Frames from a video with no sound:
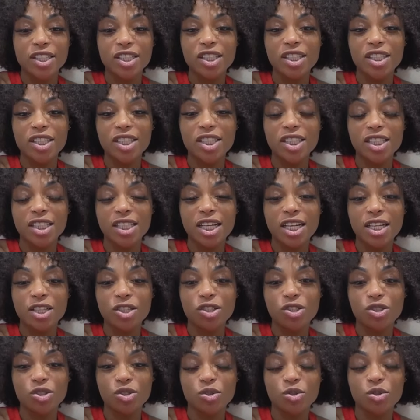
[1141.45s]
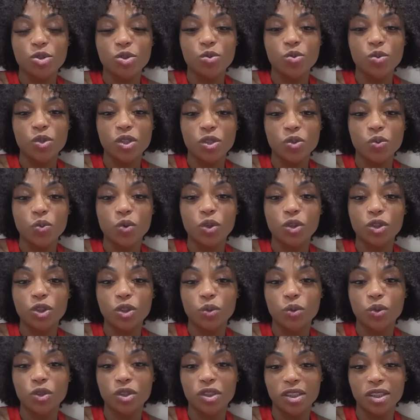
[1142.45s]
just just let us know which one
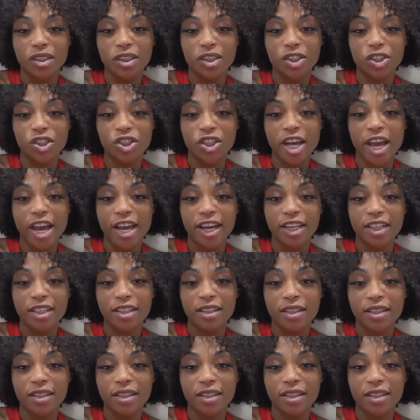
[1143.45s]
you want us to check.